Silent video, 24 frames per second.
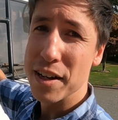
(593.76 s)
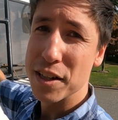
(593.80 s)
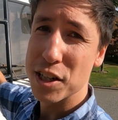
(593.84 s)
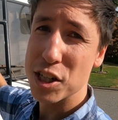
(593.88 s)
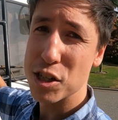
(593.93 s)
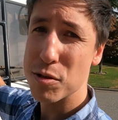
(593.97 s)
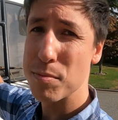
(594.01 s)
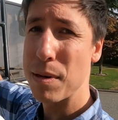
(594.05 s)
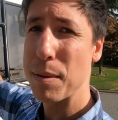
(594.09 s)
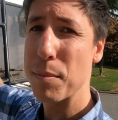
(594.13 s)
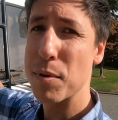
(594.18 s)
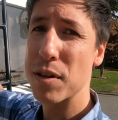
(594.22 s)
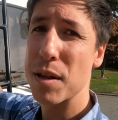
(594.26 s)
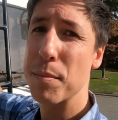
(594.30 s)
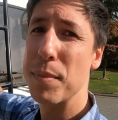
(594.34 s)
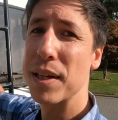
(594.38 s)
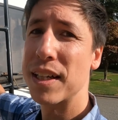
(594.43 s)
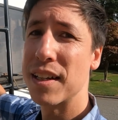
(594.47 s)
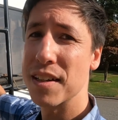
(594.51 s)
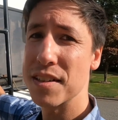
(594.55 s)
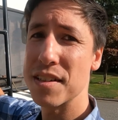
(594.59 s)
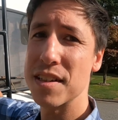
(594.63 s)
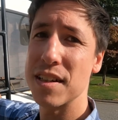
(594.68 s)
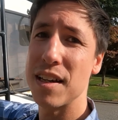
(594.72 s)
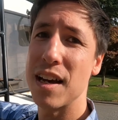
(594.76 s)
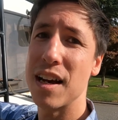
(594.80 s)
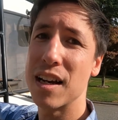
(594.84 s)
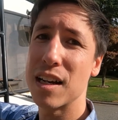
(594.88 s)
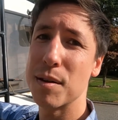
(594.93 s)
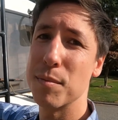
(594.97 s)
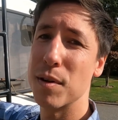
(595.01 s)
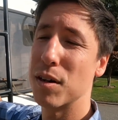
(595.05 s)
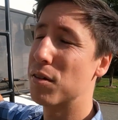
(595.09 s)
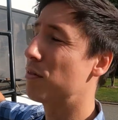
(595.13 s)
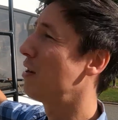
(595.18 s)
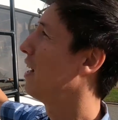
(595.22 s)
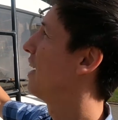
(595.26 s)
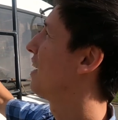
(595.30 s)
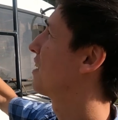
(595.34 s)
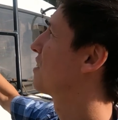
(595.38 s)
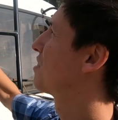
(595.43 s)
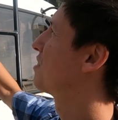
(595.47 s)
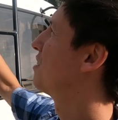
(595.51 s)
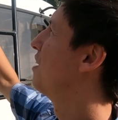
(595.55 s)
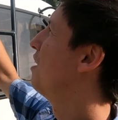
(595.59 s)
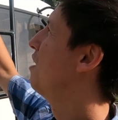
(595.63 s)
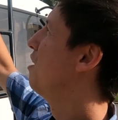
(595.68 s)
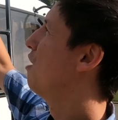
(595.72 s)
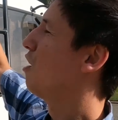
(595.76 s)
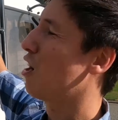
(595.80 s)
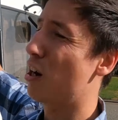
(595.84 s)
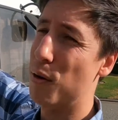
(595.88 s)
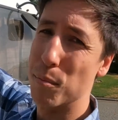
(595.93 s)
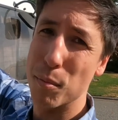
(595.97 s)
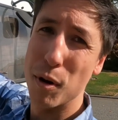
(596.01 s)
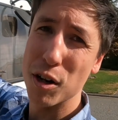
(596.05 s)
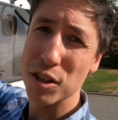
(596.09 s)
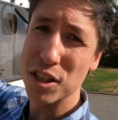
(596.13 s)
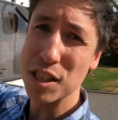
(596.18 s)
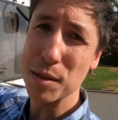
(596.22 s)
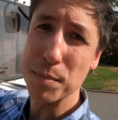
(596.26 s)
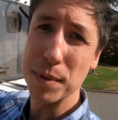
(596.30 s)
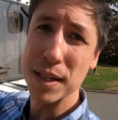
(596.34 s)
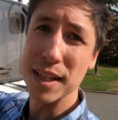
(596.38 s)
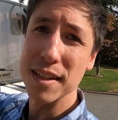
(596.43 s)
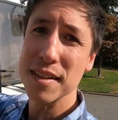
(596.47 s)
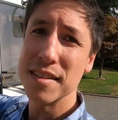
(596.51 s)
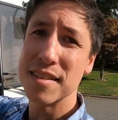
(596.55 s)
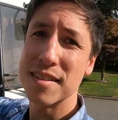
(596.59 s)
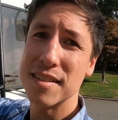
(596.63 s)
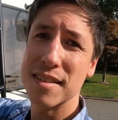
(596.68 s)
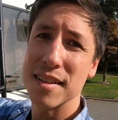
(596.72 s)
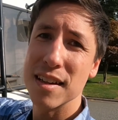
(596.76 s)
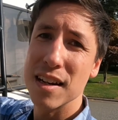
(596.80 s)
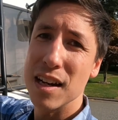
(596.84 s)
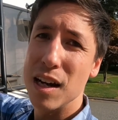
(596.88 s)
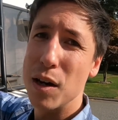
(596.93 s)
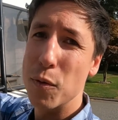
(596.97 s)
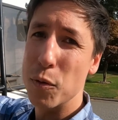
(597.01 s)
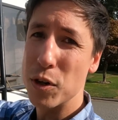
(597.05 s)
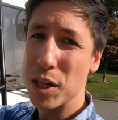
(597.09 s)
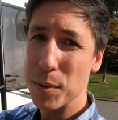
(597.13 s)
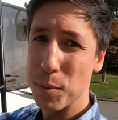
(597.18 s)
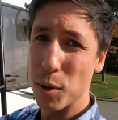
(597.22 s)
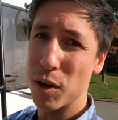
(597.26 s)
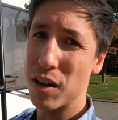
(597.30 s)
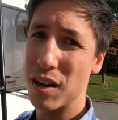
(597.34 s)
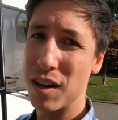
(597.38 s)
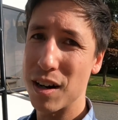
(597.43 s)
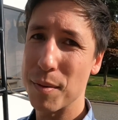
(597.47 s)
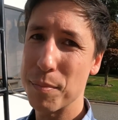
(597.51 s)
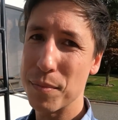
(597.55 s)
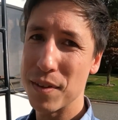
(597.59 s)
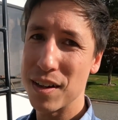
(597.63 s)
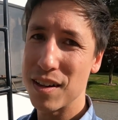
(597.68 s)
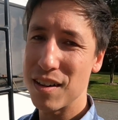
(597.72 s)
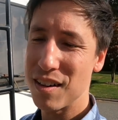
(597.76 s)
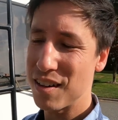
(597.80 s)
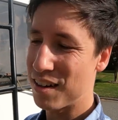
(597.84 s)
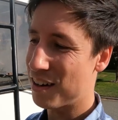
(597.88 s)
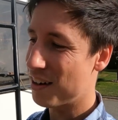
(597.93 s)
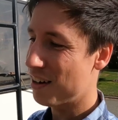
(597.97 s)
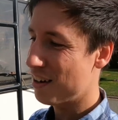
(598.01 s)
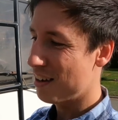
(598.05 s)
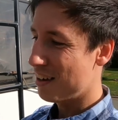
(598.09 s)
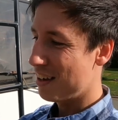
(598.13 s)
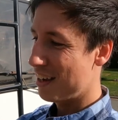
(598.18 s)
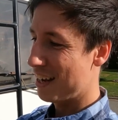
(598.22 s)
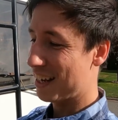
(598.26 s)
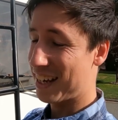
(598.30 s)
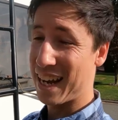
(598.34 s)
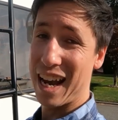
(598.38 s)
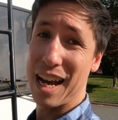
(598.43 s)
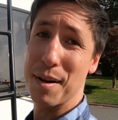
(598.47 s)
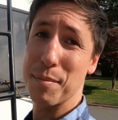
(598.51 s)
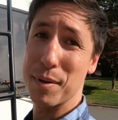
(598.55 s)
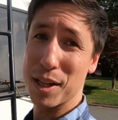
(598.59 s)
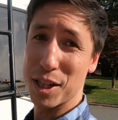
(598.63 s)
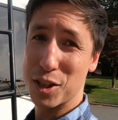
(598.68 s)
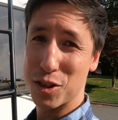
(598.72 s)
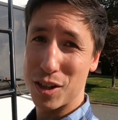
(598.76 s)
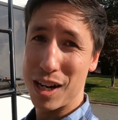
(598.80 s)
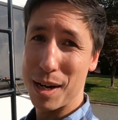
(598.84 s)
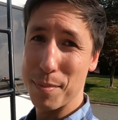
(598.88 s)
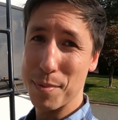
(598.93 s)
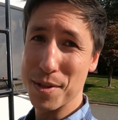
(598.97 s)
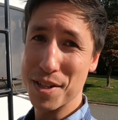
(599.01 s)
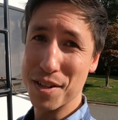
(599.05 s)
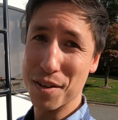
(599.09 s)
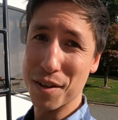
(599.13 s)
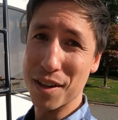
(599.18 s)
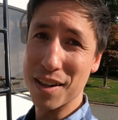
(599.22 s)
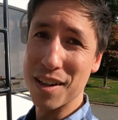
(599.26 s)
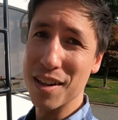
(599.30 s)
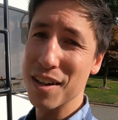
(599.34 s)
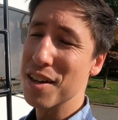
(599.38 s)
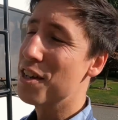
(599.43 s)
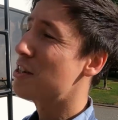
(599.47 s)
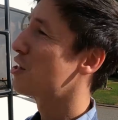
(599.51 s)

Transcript: Just remember that because the Yakima racks are multi-piece, when you put it up there, it can be a trapezoid.